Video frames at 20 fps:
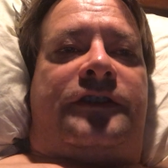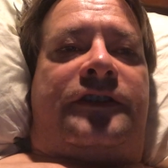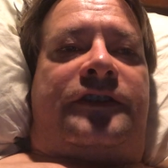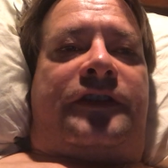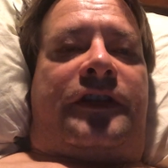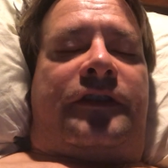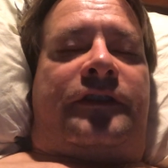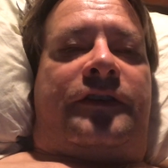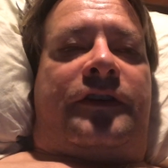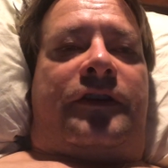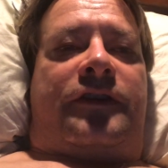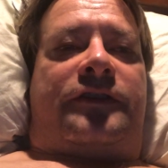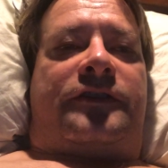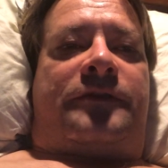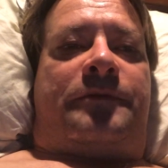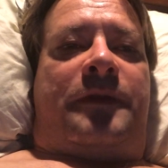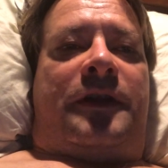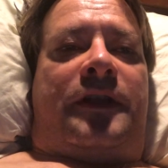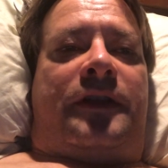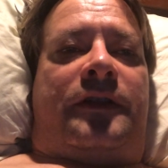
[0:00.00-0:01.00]
get their
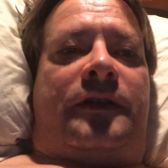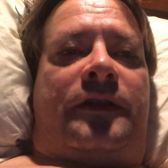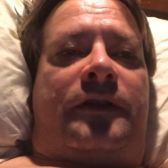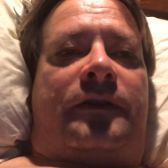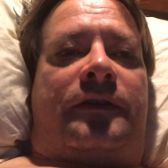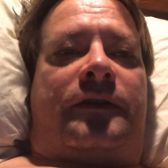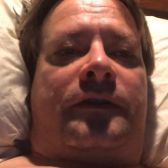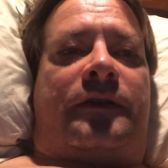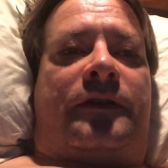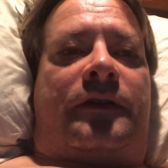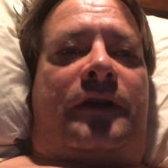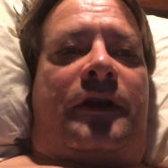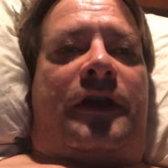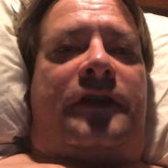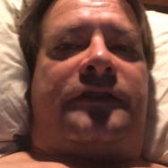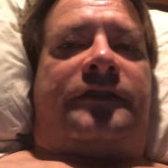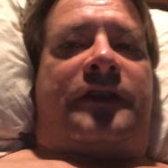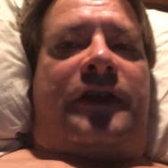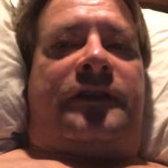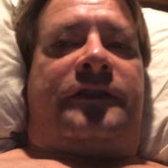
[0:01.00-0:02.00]
speed.
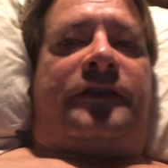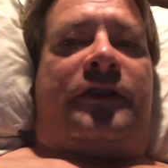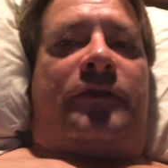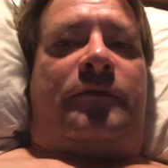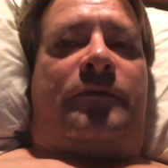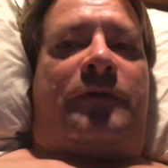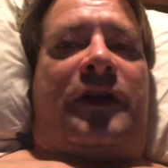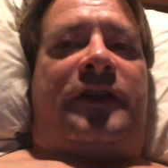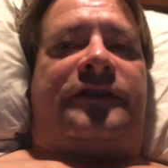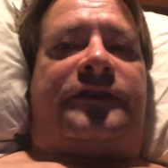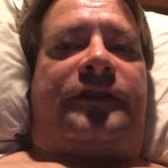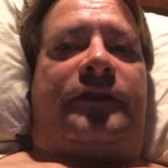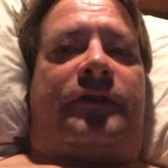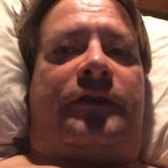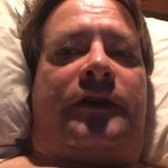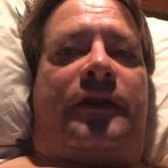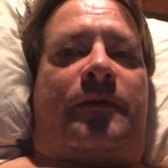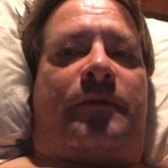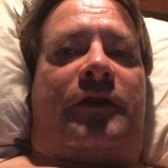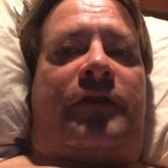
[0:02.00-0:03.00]
I tell my
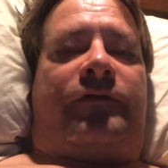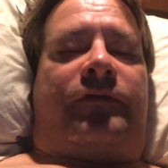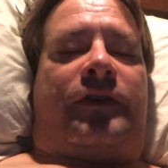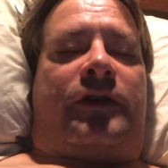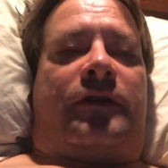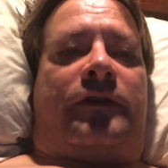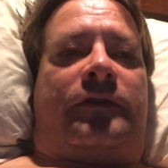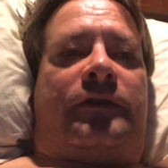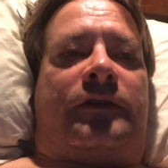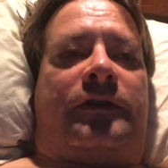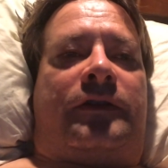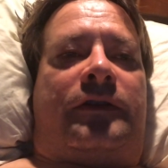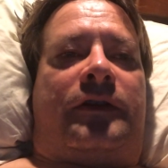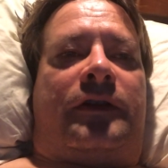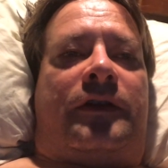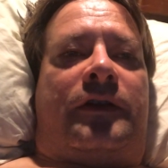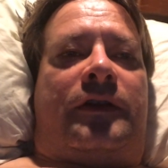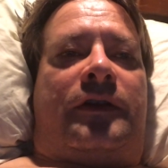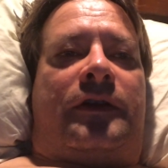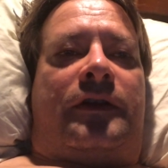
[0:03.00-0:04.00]
Siri on my phone
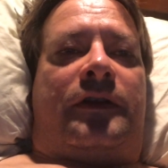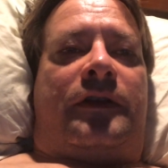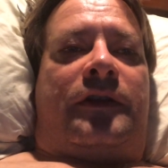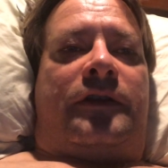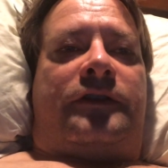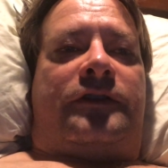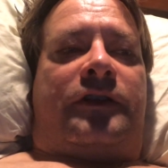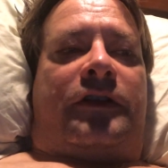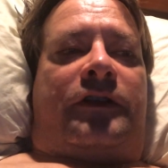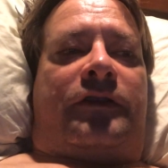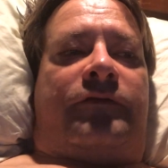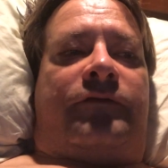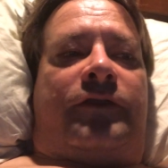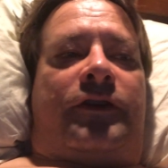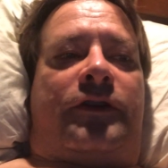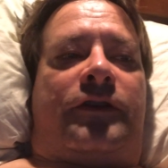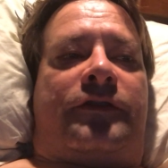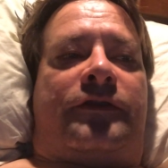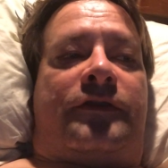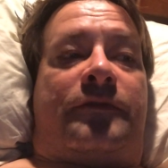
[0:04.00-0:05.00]
to
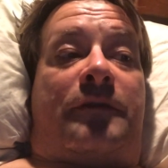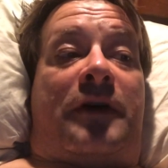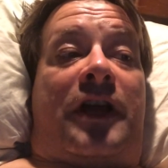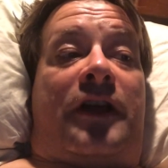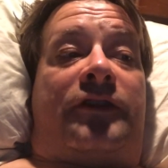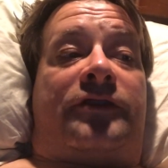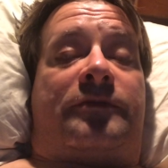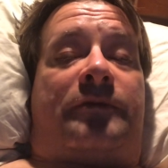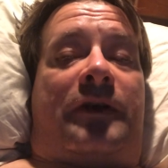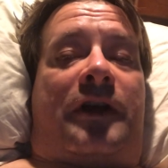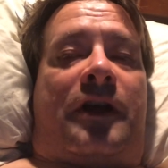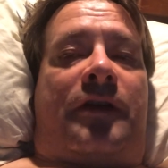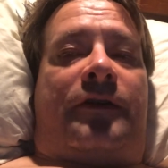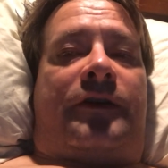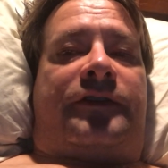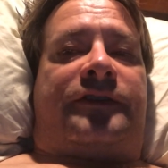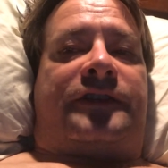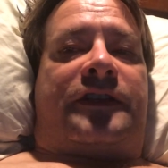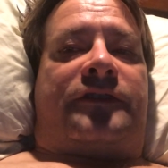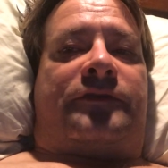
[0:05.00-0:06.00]
convert the miles per hour,
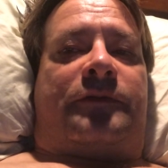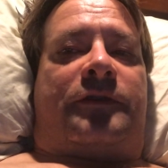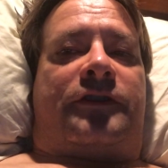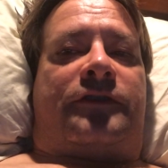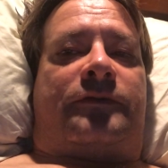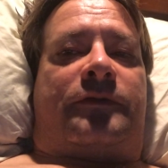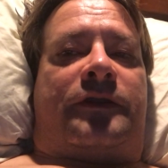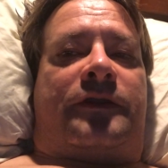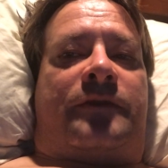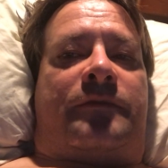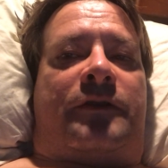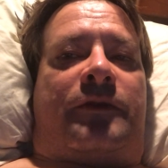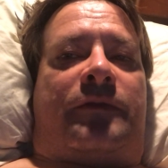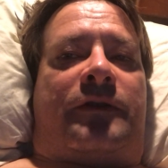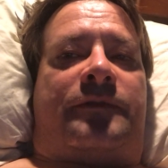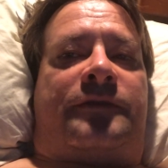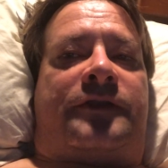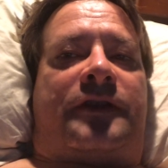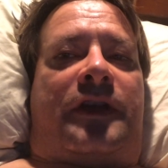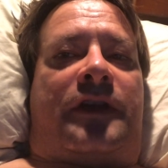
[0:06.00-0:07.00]
because that's what it's written on my
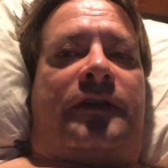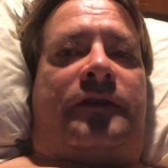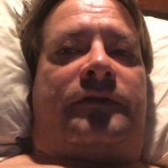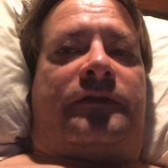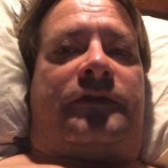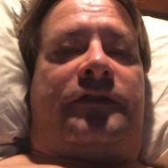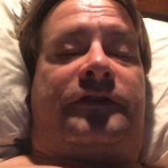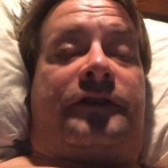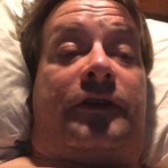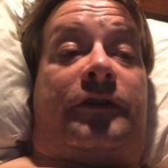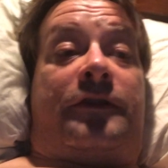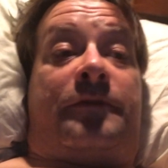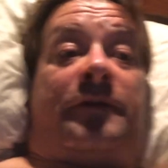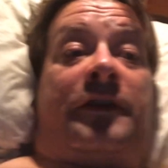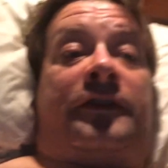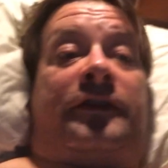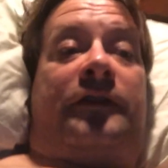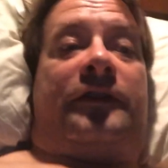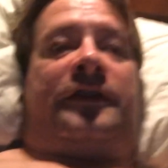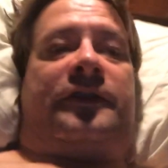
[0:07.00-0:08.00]
website, because I already made
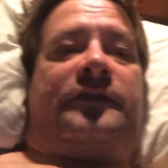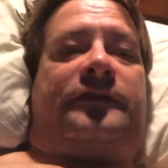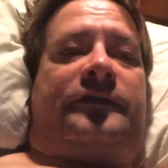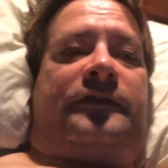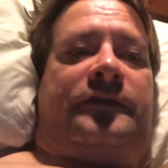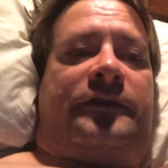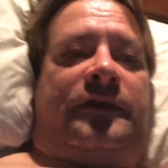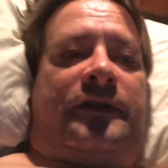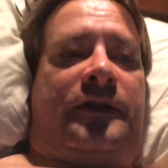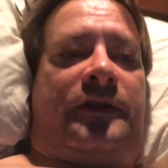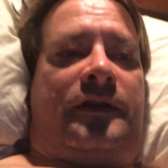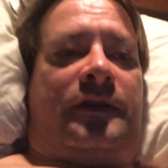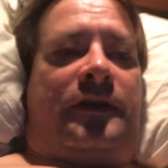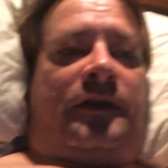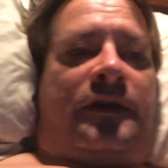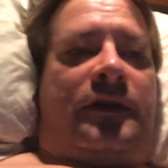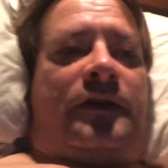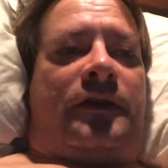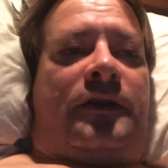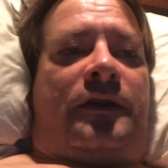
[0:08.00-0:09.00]
the list.
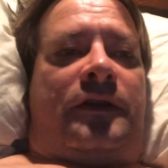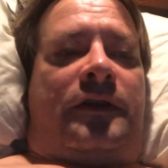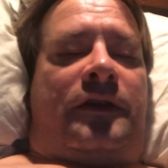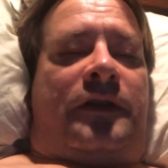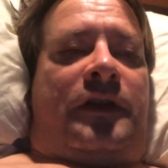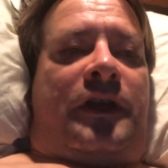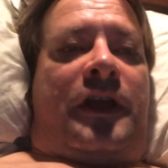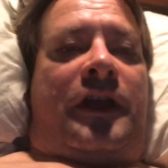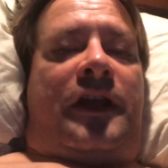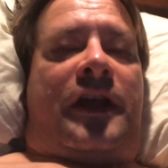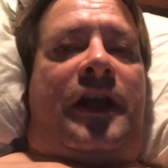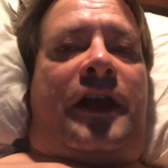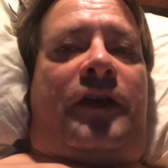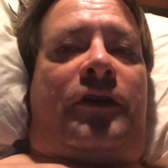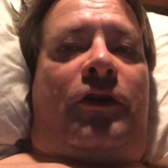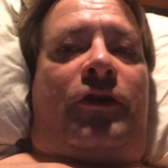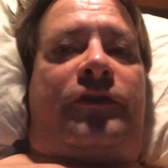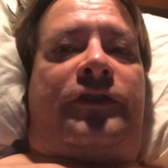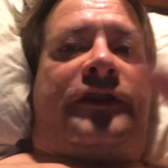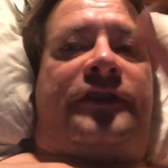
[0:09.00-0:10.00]
And I had
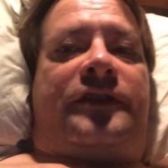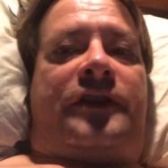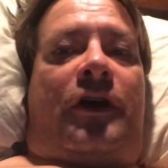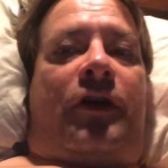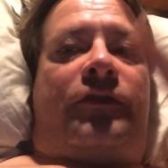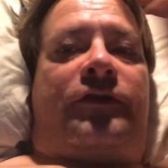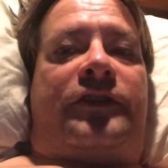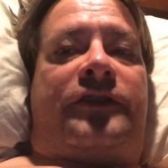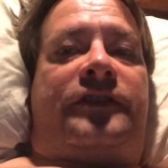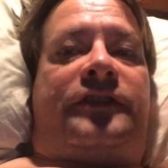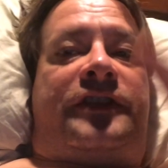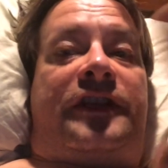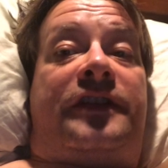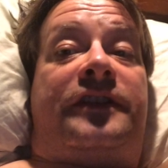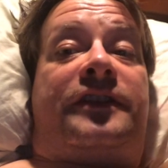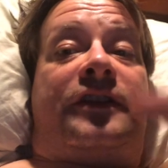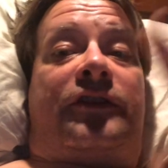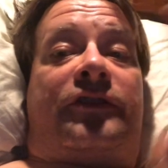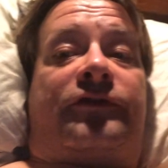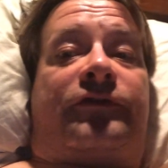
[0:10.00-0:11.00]
all the
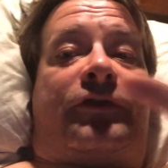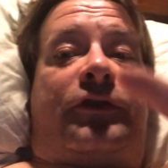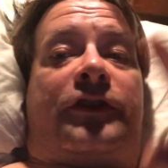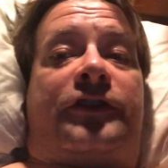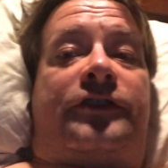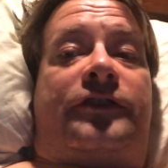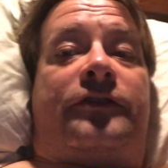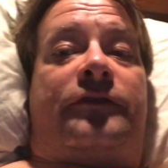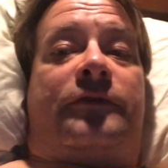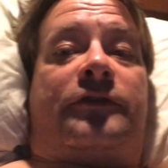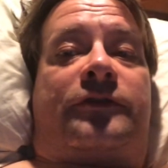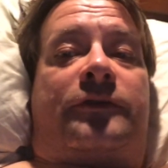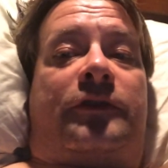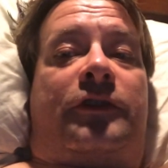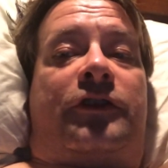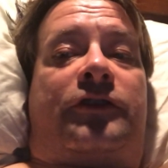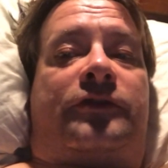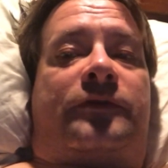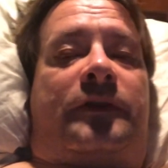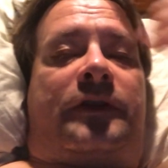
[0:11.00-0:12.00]
details for it too, which
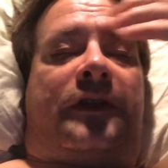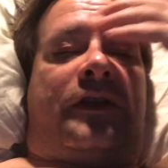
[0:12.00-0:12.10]
looks really